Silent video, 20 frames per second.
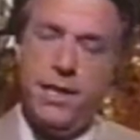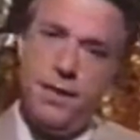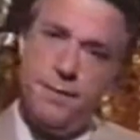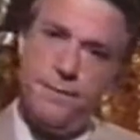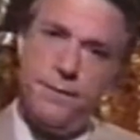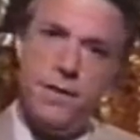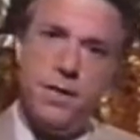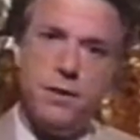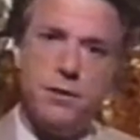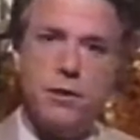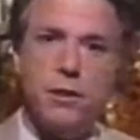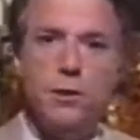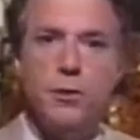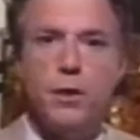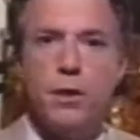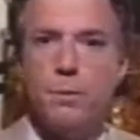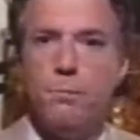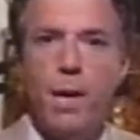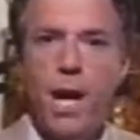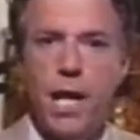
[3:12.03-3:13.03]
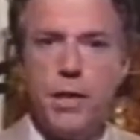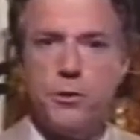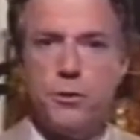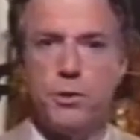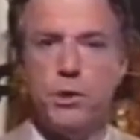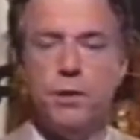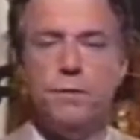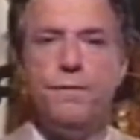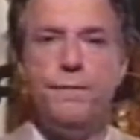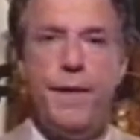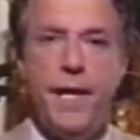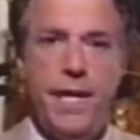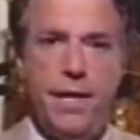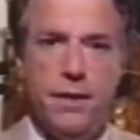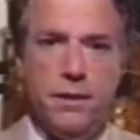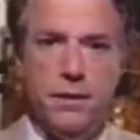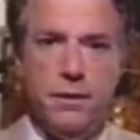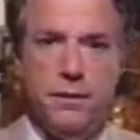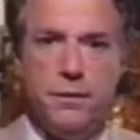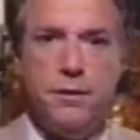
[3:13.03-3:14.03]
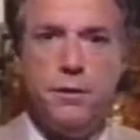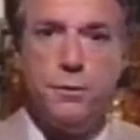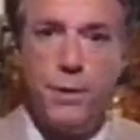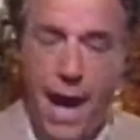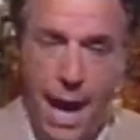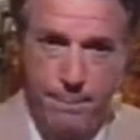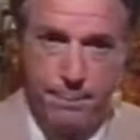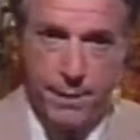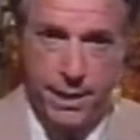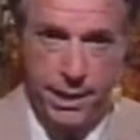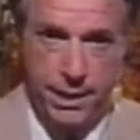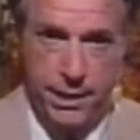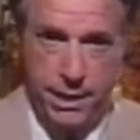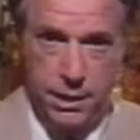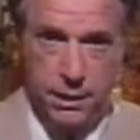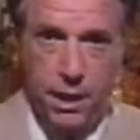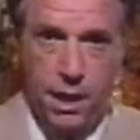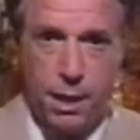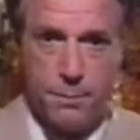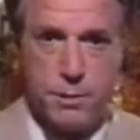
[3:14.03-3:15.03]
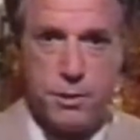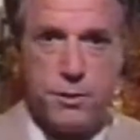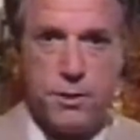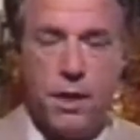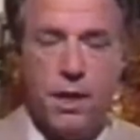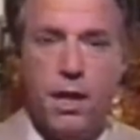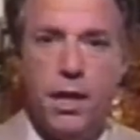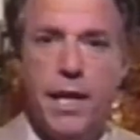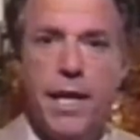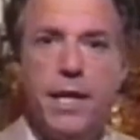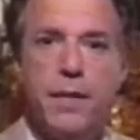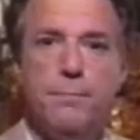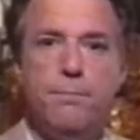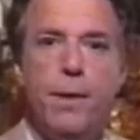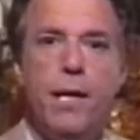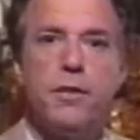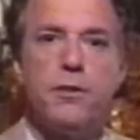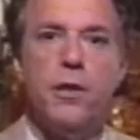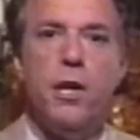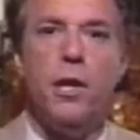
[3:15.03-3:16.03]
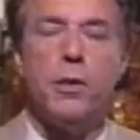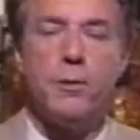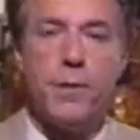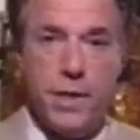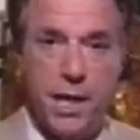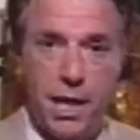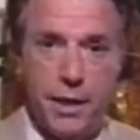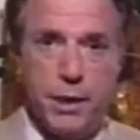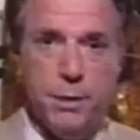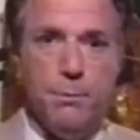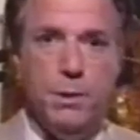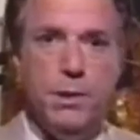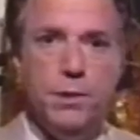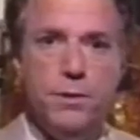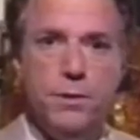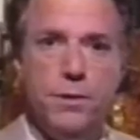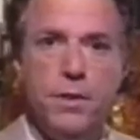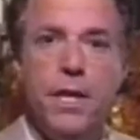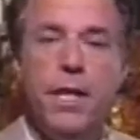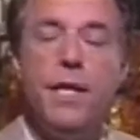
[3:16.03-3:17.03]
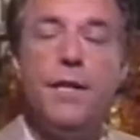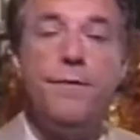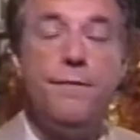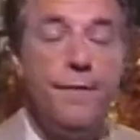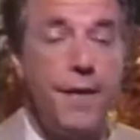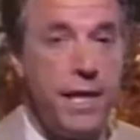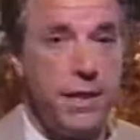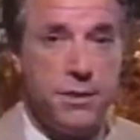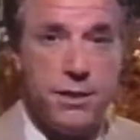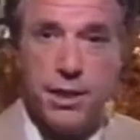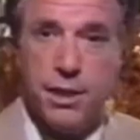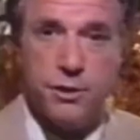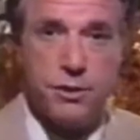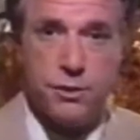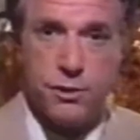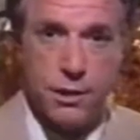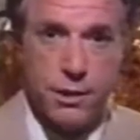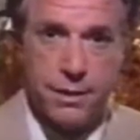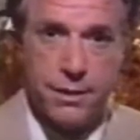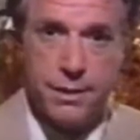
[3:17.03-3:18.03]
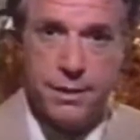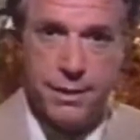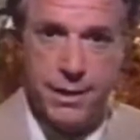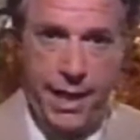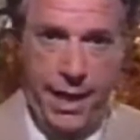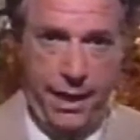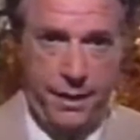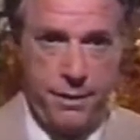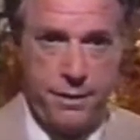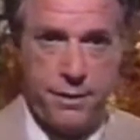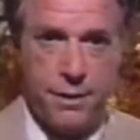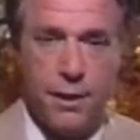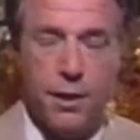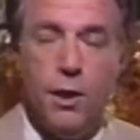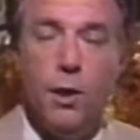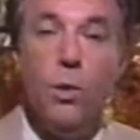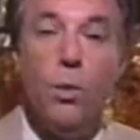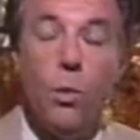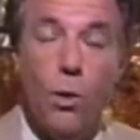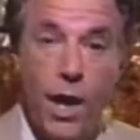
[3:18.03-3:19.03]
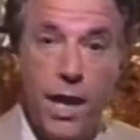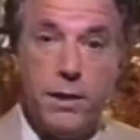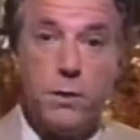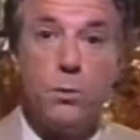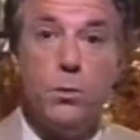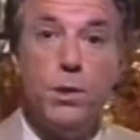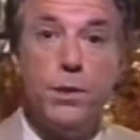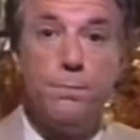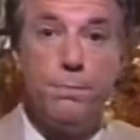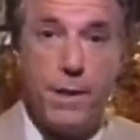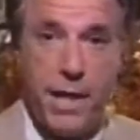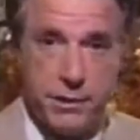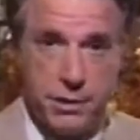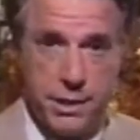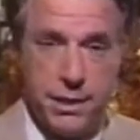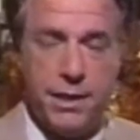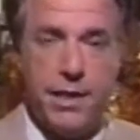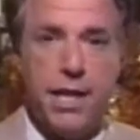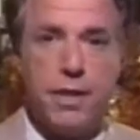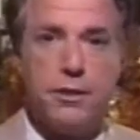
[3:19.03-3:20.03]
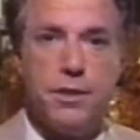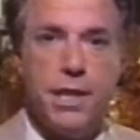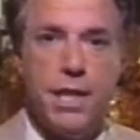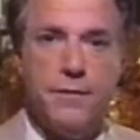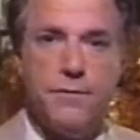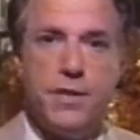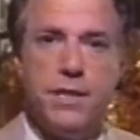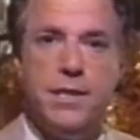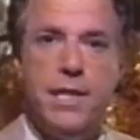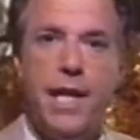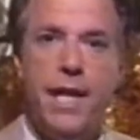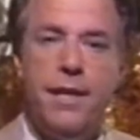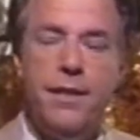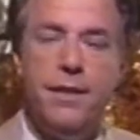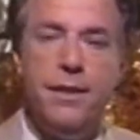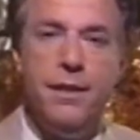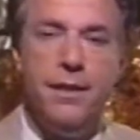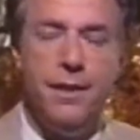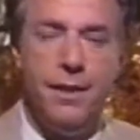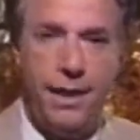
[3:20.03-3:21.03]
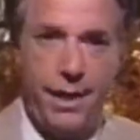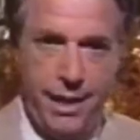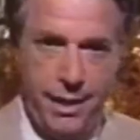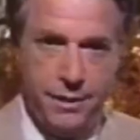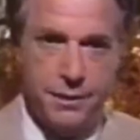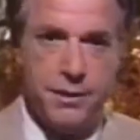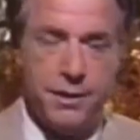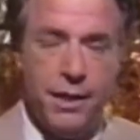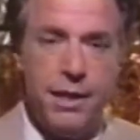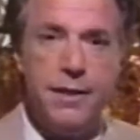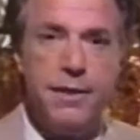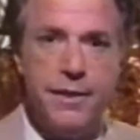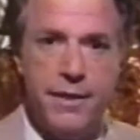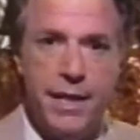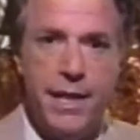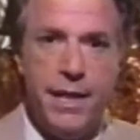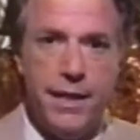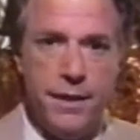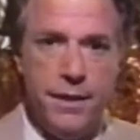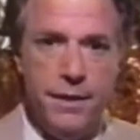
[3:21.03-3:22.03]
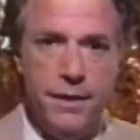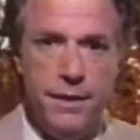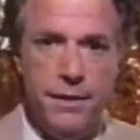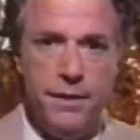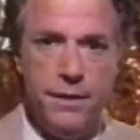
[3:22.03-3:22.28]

If this lunar module failed, trapping Neil Armstrong and Buzz Aldrin on the moon, facing certain death? What would President Nixon have said and done then?